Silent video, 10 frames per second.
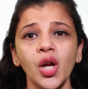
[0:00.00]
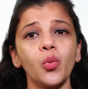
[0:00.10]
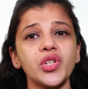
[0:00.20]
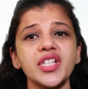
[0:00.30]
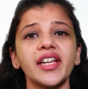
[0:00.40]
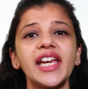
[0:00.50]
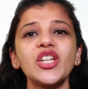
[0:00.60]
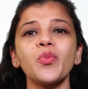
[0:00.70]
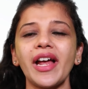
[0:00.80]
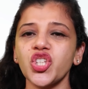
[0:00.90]
which is a key
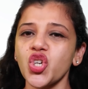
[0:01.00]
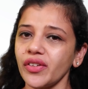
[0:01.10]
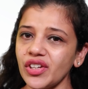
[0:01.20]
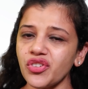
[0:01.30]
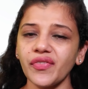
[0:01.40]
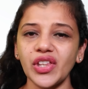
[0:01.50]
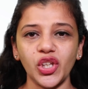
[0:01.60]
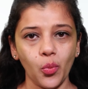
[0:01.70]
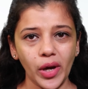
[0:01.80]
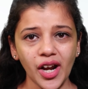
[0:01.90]
to manage your inventory within
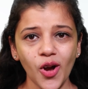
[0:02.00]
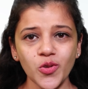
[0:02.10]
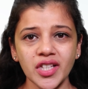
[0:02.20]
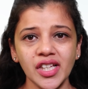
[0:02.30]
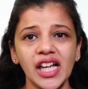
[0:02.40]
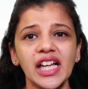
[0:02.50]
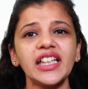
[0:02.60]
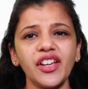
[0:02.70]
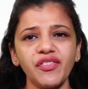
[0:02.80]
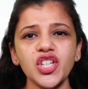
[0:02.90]
your warehouse.
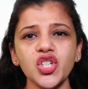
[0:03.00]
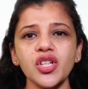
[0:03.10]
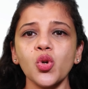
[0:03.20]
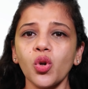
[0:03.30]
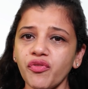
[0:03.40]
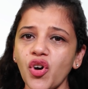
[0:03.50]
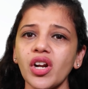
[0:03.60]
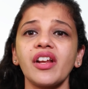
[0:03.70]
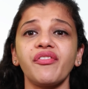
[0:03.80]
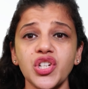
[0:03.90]
Key features to look for
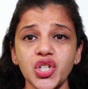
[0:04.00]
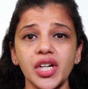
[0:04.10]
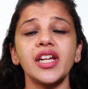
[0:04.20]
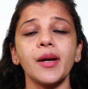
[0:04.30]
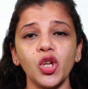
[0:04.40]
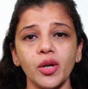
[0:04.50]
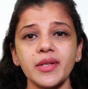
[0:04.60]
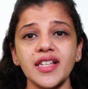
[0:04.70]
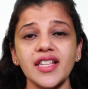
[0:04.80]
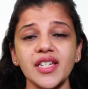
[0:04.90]
an efficient WMS
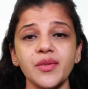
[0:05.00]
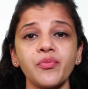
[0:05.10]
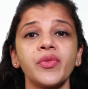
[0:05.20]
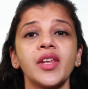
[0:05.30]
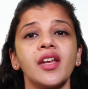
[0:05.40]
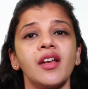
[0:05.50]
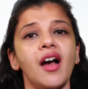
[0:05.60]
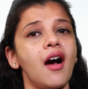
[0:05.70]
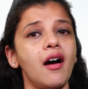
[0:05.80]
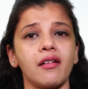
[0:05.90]
system
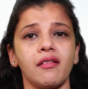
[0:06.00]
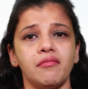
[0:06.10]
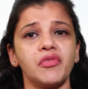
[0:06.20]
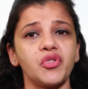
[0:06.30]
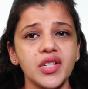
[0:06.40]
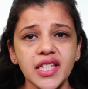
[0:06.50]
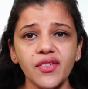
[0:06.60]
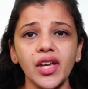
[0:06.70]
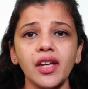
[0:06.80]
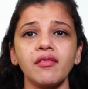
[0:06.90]
are
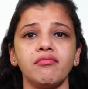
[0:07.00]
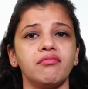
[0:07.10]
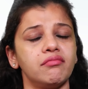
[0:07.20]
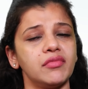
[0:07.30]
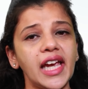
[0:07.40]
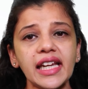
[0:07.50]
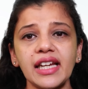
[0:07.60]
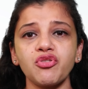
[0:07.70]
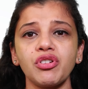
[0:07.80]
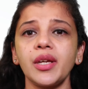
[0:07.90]
receiving, gate
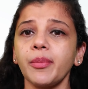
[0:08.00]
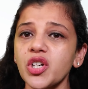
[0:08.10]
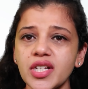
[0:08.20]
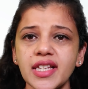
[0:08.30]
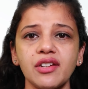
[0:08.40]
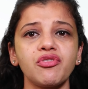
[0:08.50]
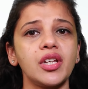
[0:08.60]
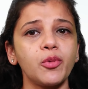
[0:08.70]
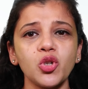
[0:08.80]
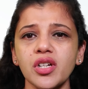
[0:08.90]
entry, purchase entry,
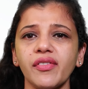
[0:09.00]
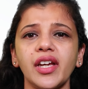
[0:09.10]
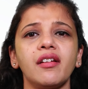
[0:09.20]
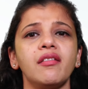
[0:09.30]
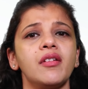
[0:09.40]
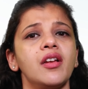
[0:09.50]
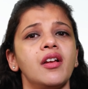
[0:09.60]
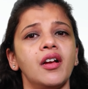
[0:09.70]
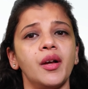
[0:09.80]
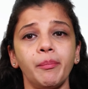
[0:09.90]
put away,
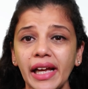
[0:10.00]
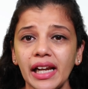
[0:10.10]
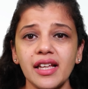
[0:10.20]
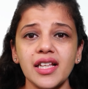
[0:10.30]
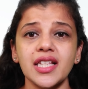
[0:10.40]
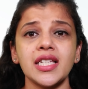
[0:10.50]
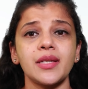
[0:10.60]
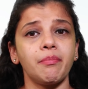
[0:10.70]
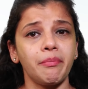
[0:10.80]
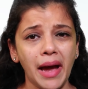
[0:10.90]
pick
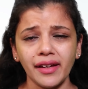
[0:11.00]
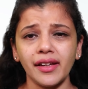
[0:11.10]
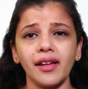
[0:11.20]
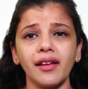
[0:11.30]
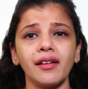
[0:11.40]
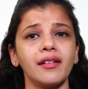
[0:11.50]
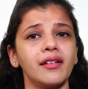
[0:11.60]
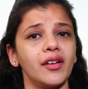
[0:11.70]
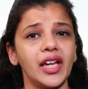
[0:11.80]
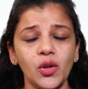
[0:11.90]
list, packing,
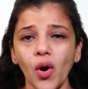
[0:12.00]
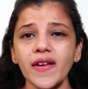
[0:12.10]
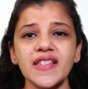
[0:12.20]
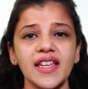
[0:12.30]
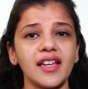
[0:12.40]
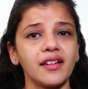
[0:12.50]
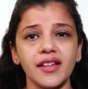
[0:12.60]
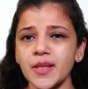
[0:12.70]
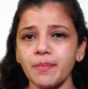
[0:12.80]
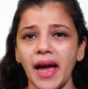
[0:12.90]
invoicing,
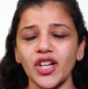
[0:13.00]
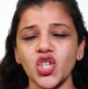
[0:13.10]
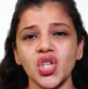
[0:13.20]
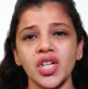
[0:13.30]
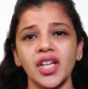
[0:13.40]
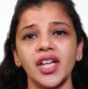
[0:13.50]
dispatch.